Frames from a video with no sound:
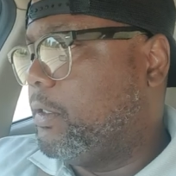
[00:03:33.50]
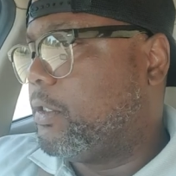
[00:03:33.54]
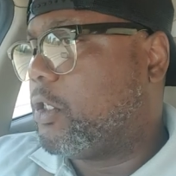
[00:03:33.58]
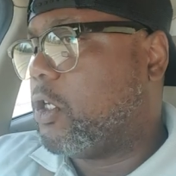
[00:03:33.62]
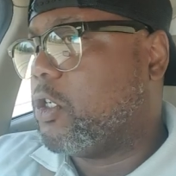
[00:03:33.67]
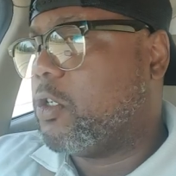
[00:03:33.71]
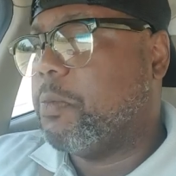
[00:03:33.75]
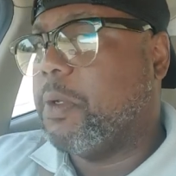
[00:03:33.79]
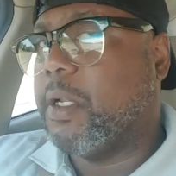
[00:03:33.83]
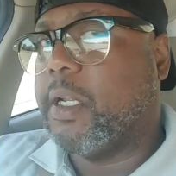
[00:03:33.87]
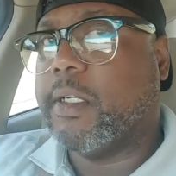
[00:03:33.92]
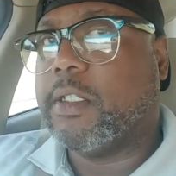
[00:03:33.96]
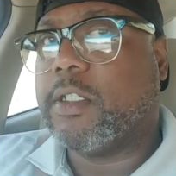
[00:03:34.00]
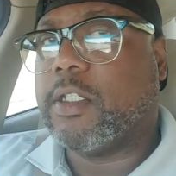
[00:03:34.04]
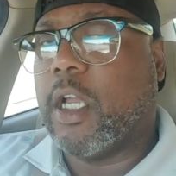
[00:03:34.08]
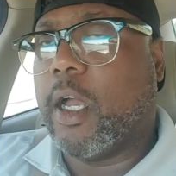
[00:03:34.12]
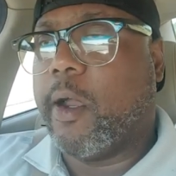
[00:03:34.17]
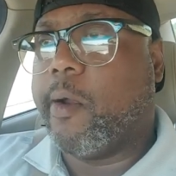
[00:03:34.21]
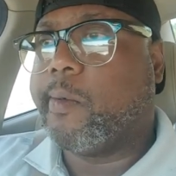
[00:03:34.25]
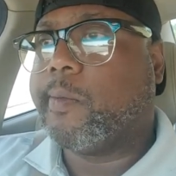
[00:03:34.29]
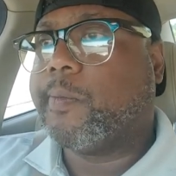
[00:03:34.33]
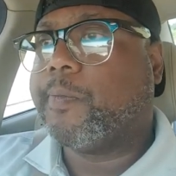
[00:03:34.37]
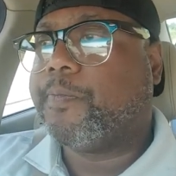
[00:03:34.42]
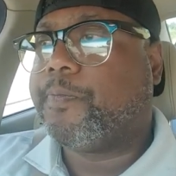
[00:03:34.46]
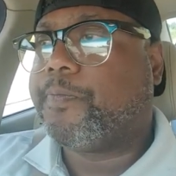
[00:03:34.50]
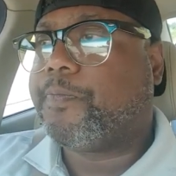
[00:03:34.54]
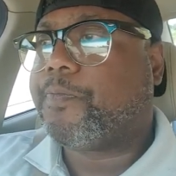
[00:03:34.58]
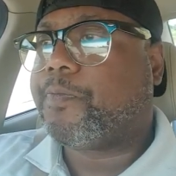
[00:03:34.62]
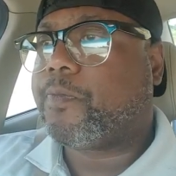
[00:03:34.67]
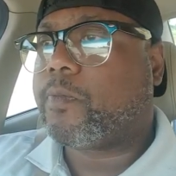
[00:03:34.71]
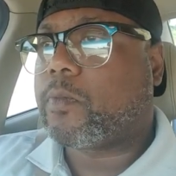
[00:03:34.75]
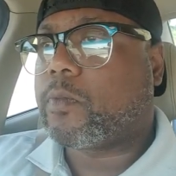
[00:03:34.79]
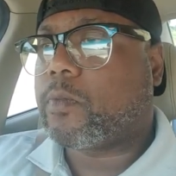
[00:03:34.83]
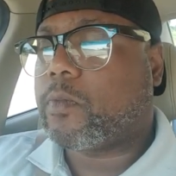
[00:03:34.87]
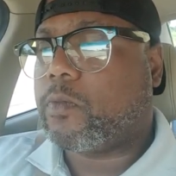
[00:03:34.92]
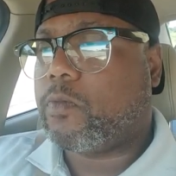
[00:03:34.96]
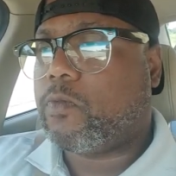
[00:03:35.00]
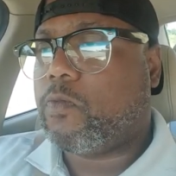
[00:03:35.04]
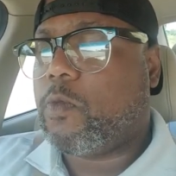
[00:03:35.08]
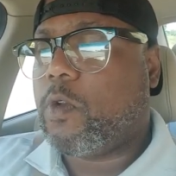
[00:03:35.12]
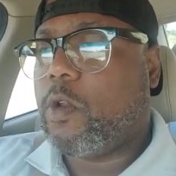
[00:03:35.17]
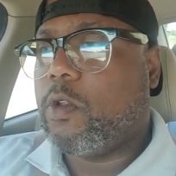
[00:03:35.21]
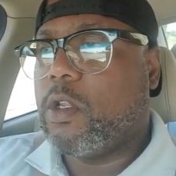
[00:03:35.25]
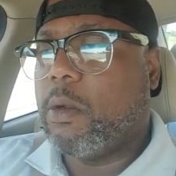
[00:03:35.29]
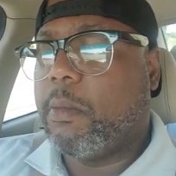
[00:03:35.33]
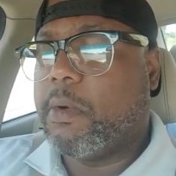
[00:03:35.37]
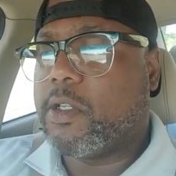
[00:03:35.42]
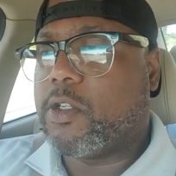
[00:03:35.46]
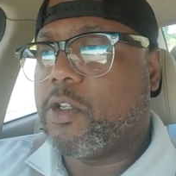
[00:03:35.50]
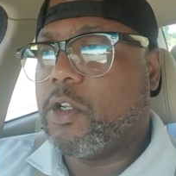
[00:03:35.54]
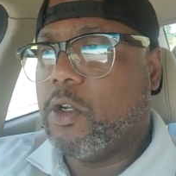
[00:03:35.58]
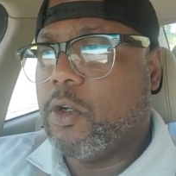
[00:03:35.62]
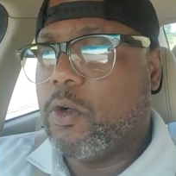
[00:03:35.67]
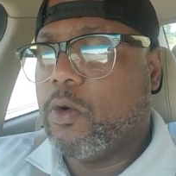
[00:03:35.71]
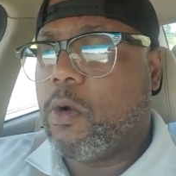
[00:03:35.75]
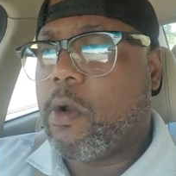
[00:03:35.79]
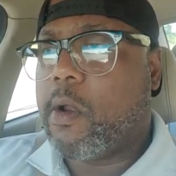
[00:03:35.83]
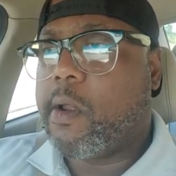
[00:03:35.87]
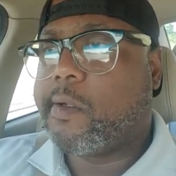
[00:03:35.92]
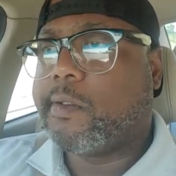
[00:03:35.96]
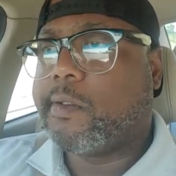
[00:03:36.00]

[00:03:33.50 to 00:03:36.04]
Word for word: excuse me. So. Number two,